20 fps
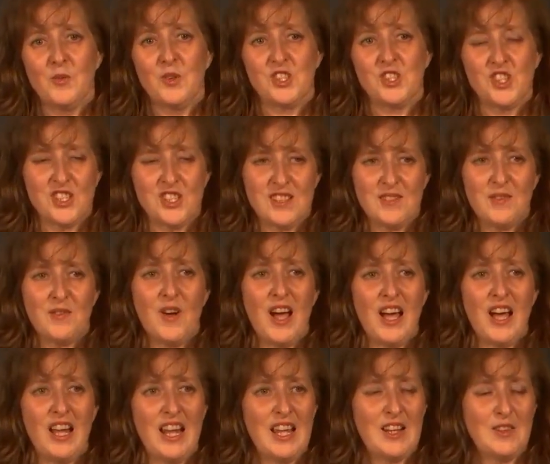which is a
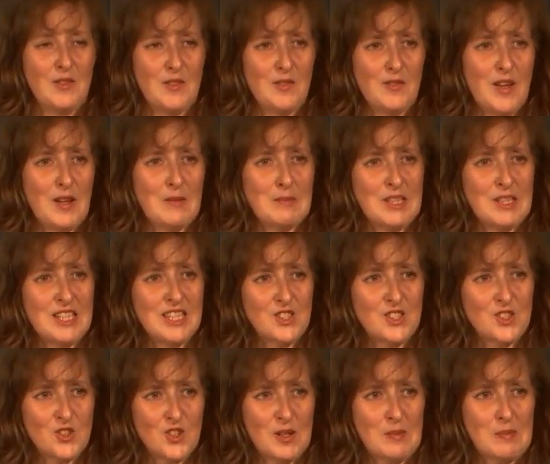file out of a family
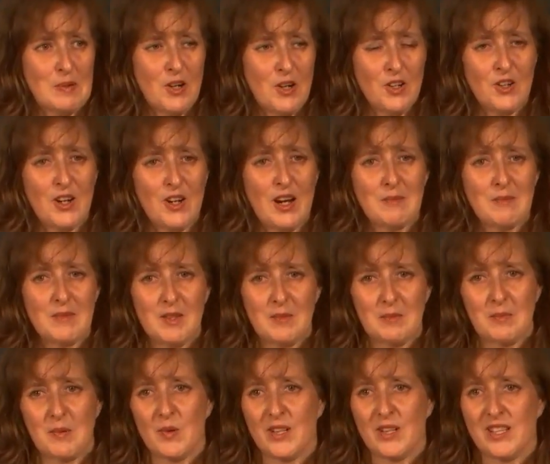history program
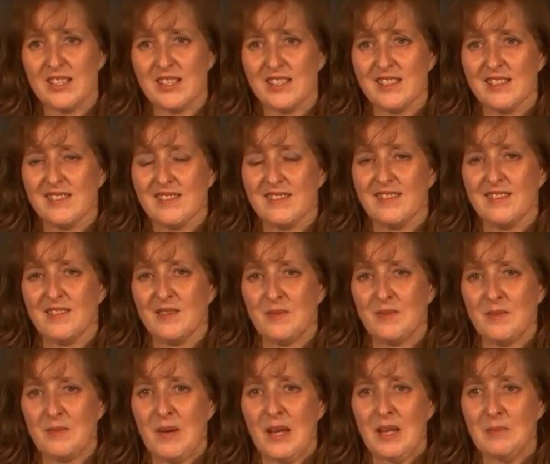that points
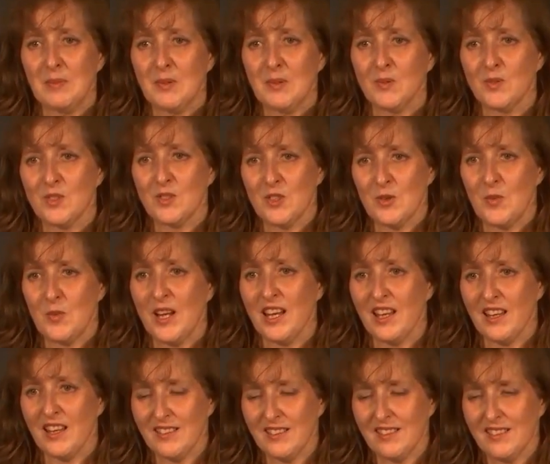people to
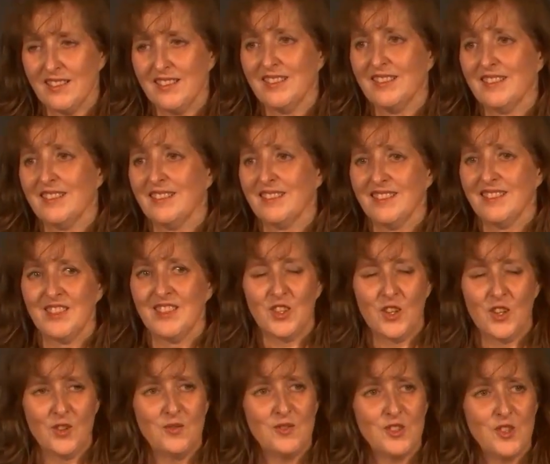where you
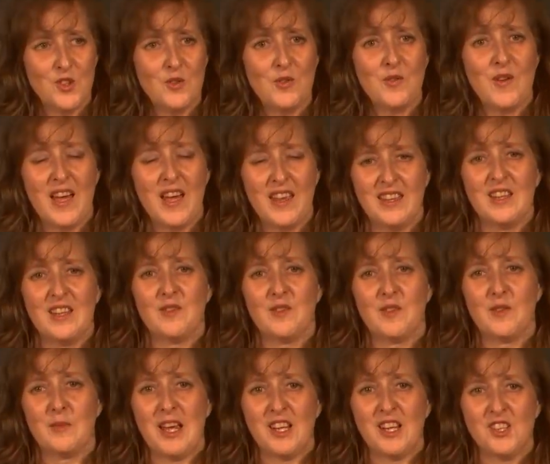know you found the
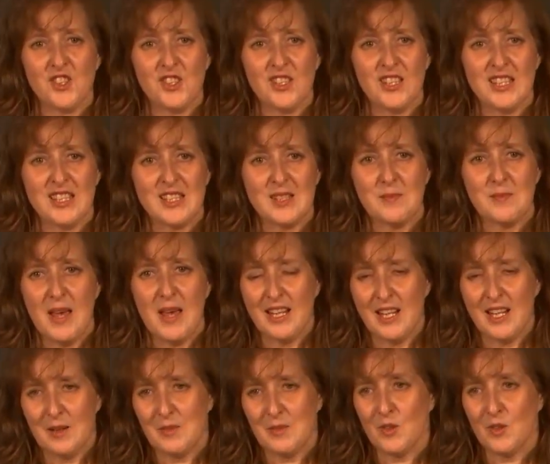information that has
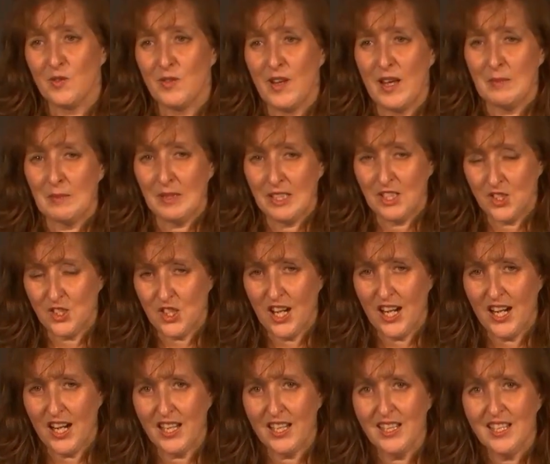made up your family
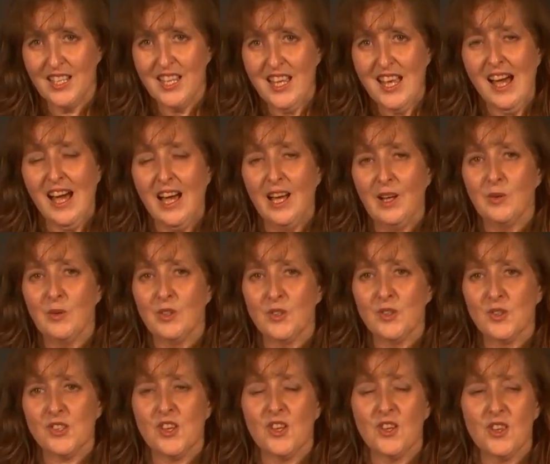tree i would
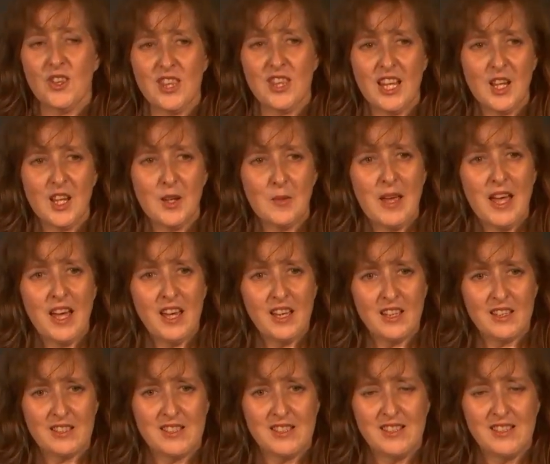also think
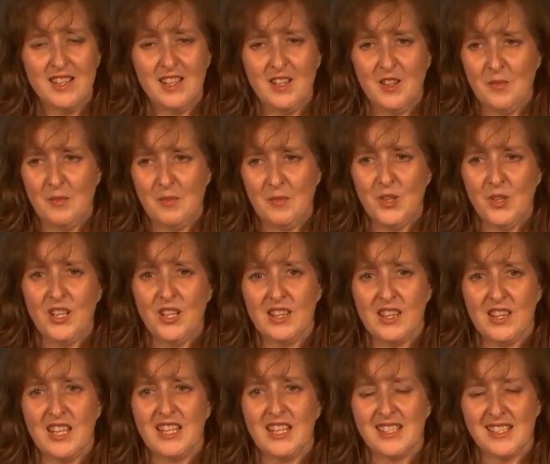about
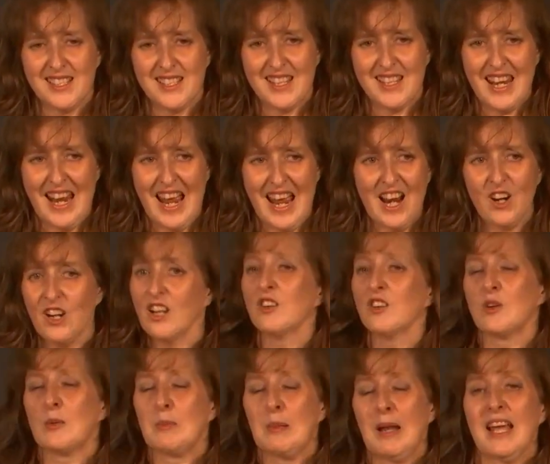putting things that are
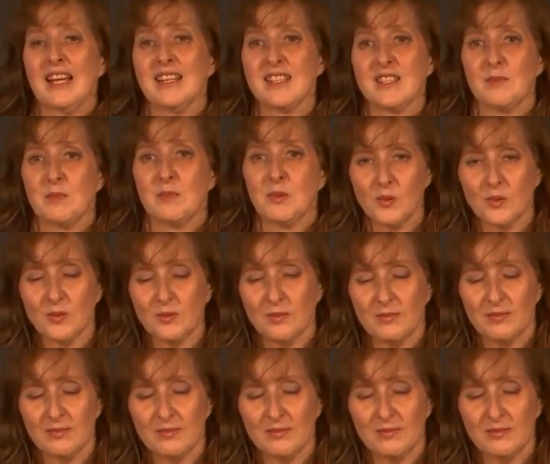irreplaceable